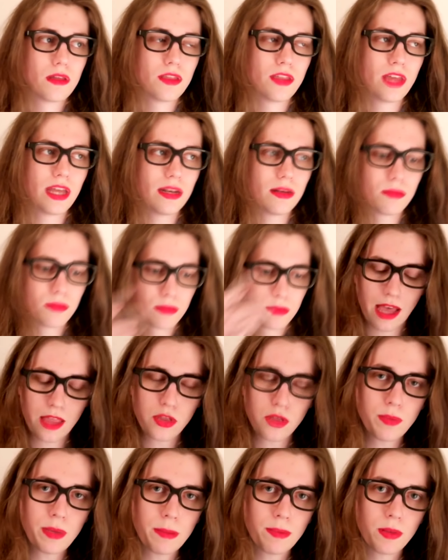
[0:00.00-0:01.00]
then
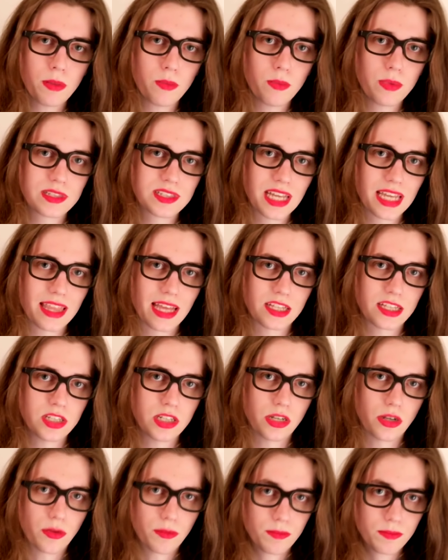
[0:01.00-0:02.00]
other people will say that
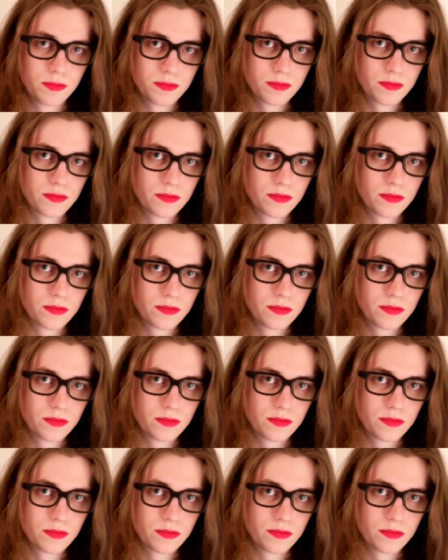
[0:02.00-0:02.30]
too.